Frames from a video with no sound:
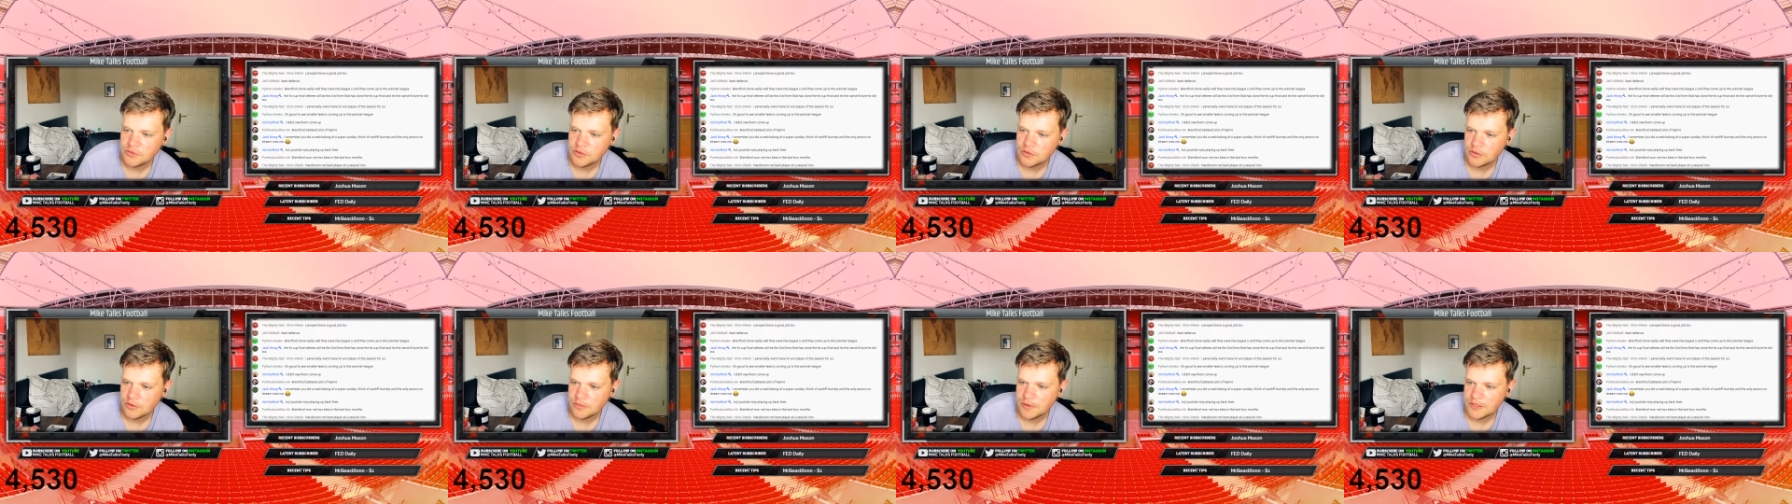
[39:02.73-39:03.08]

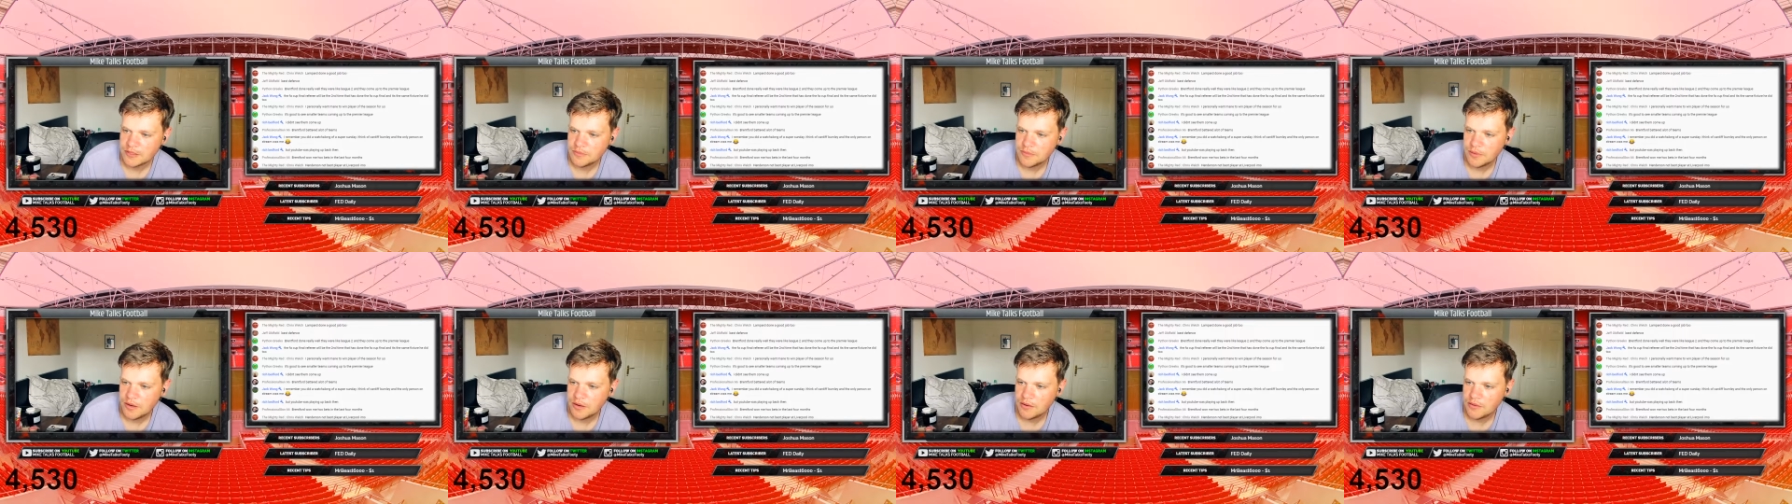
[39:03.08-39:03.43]
not the
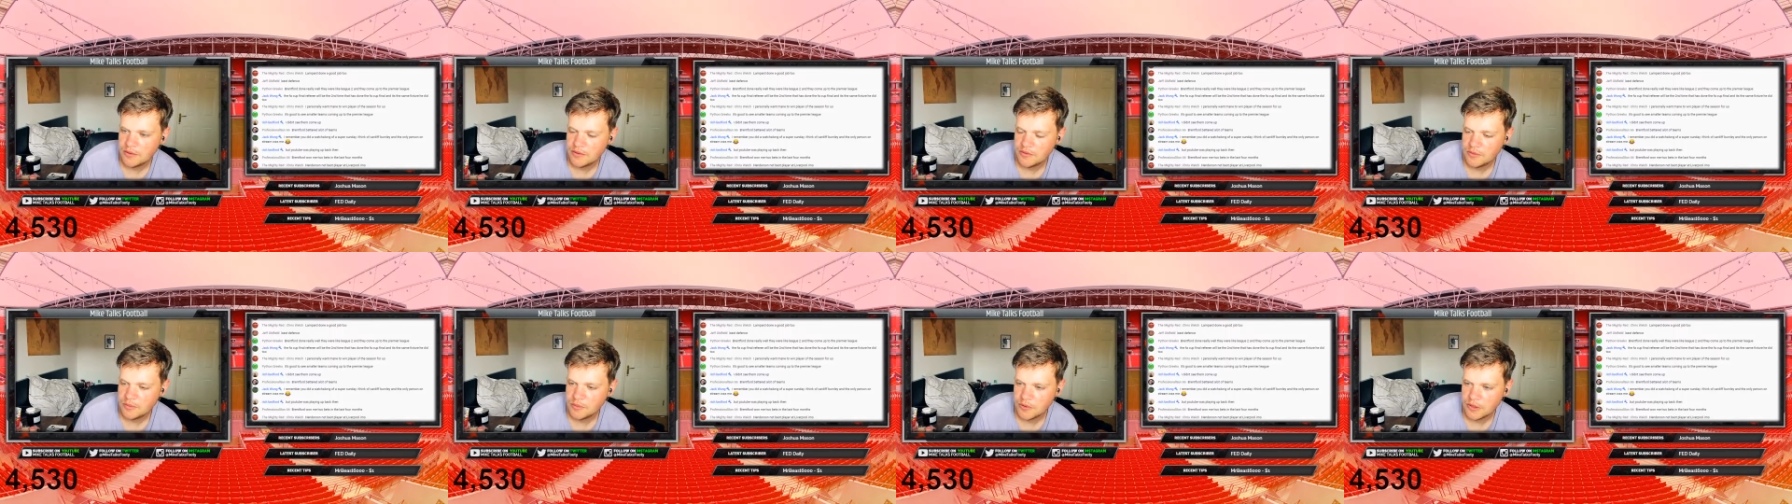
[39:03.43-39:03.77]
best player at
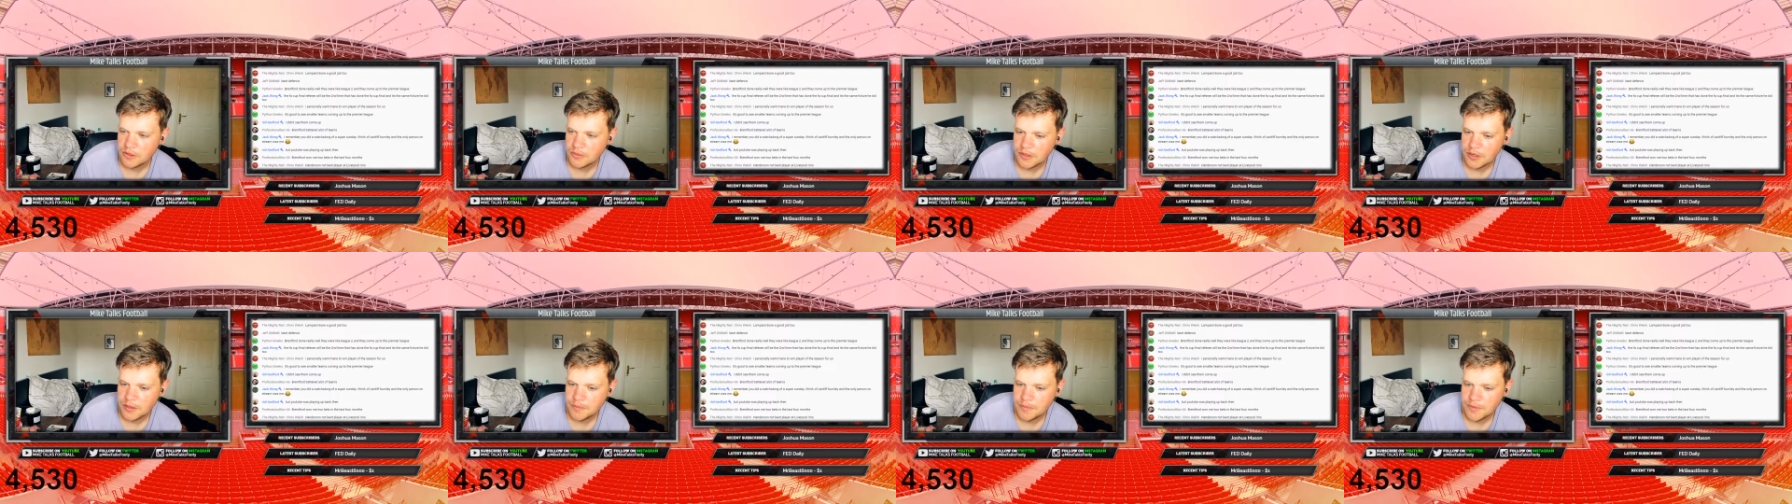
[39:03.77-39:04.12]
Liverpool
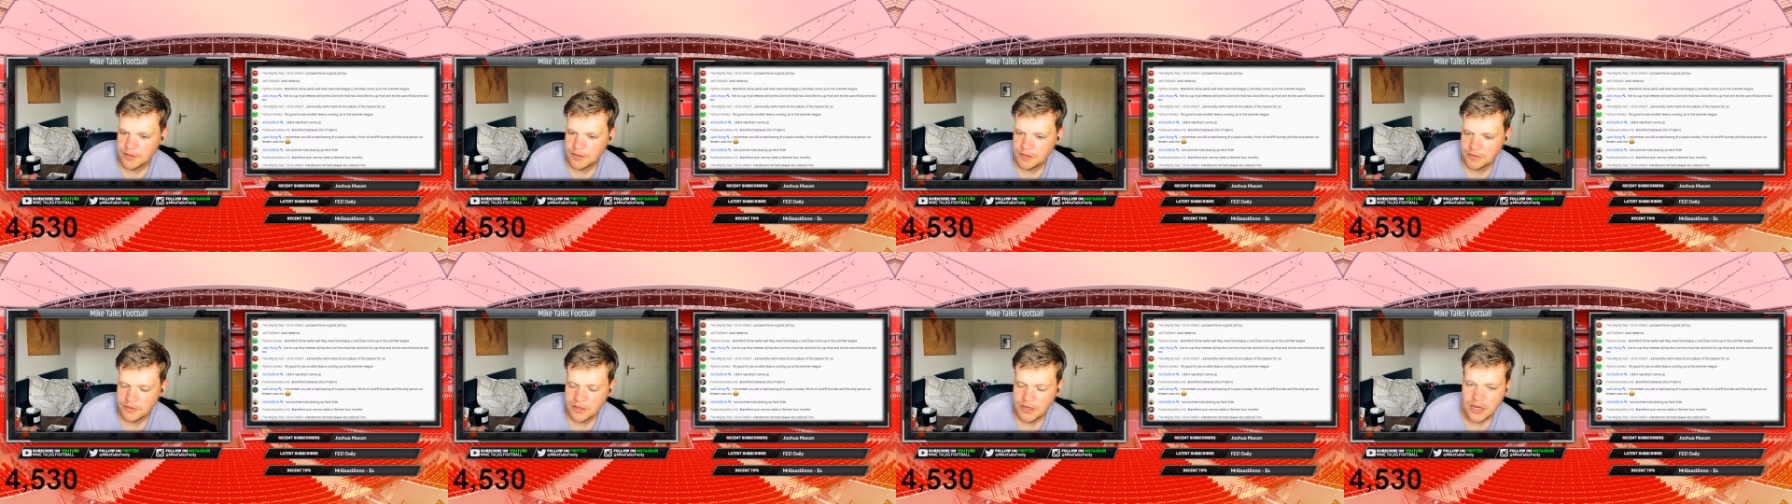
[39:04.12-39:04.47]
in my
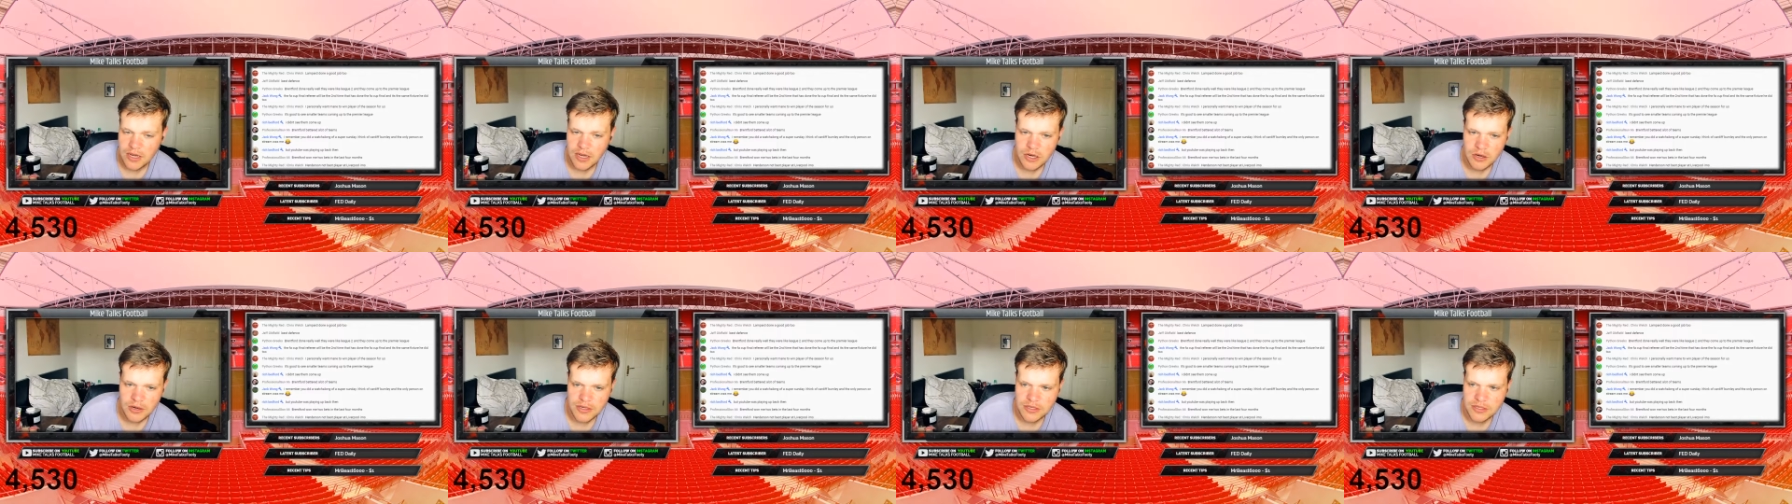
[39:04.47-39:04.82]
opinion.
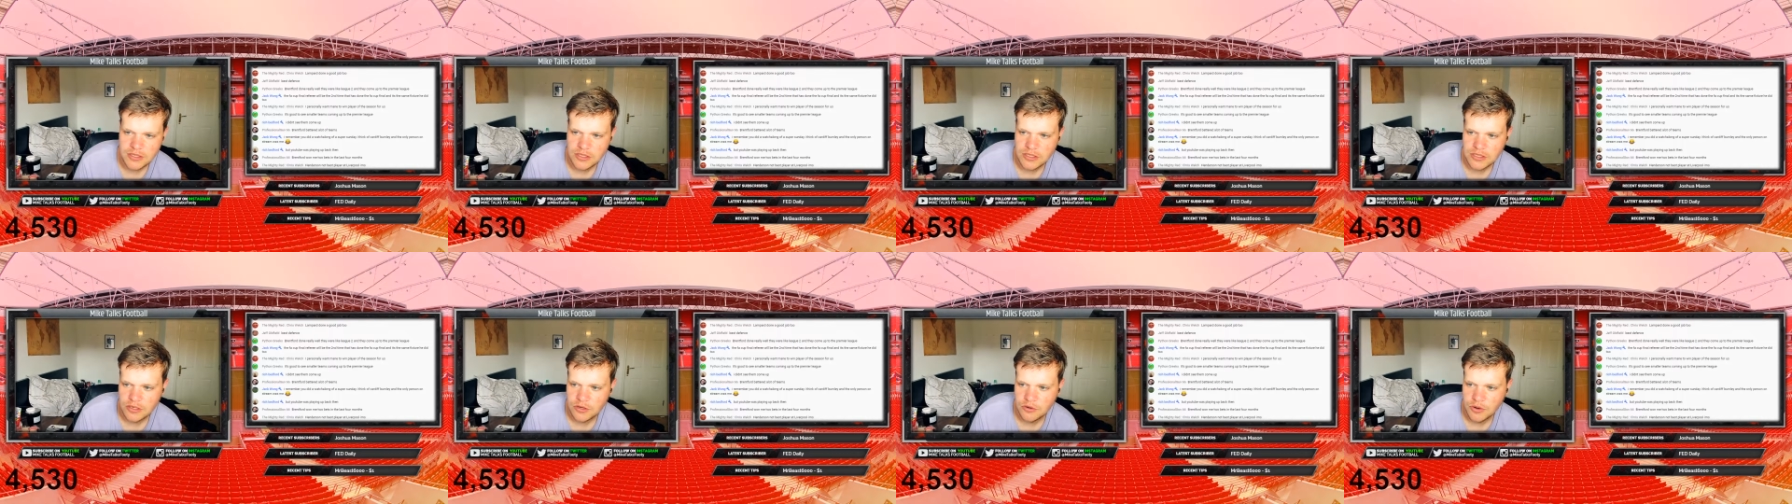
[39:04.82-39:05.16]
No, I
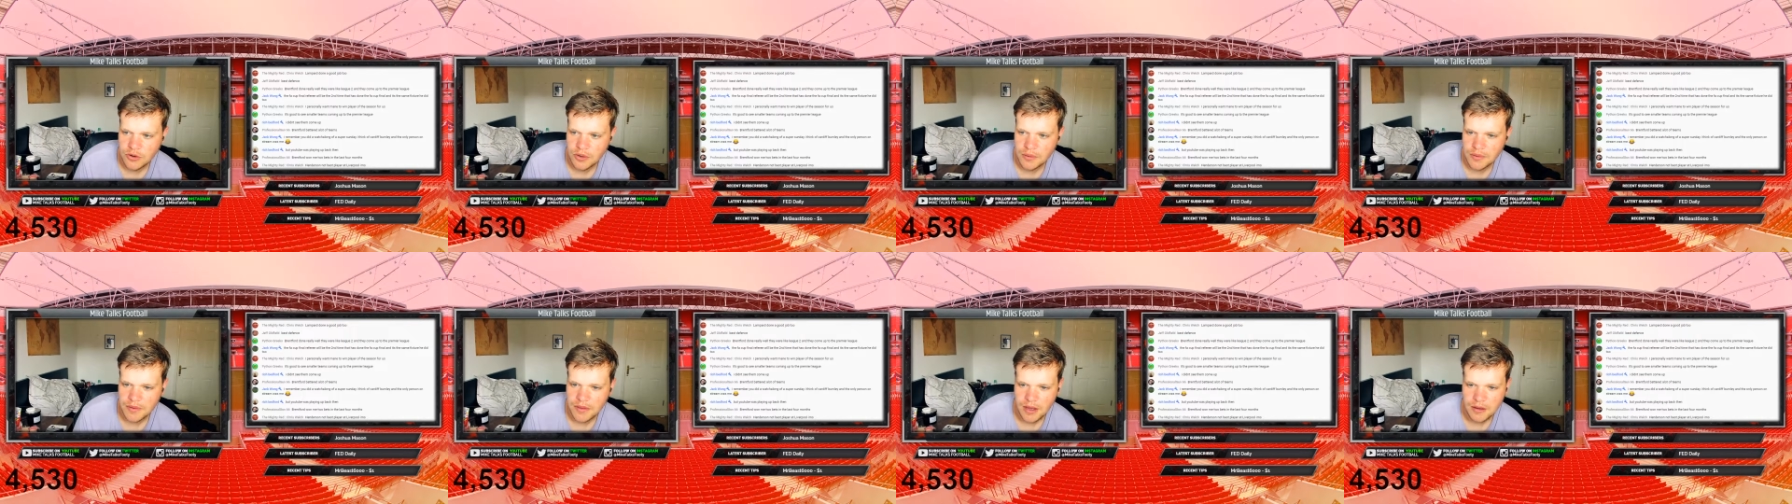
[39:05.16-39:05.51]
could
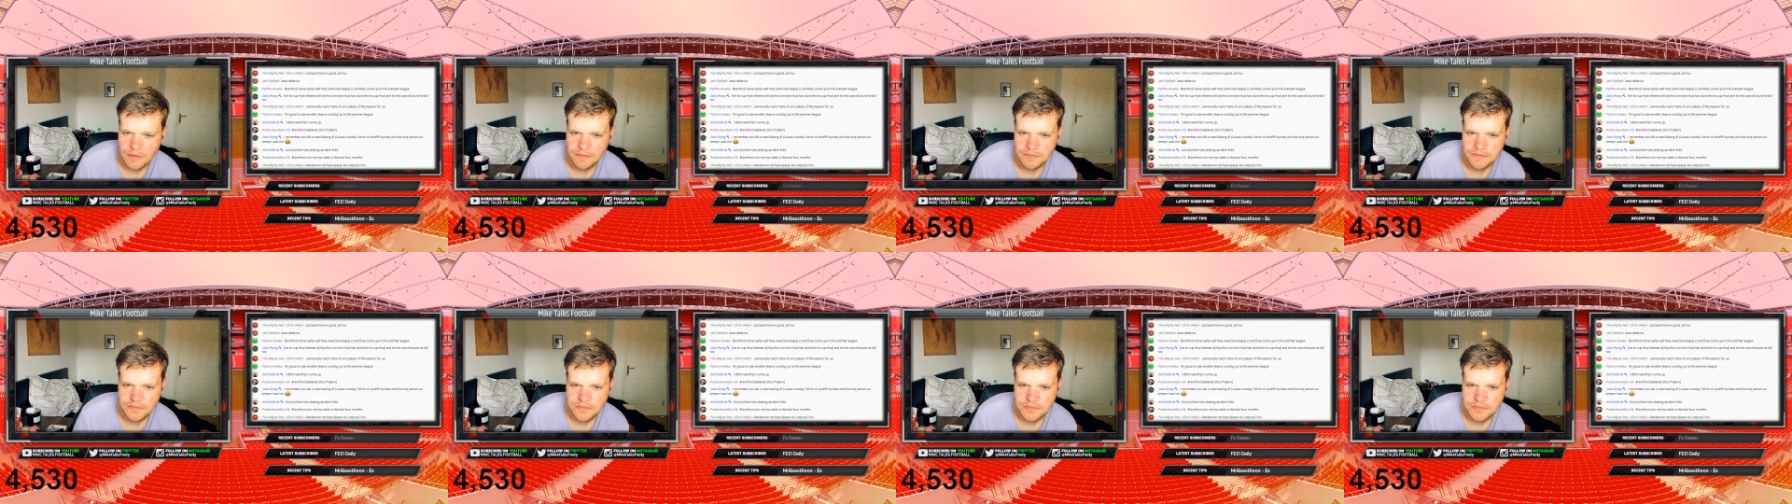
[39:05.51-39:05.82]
agree with that.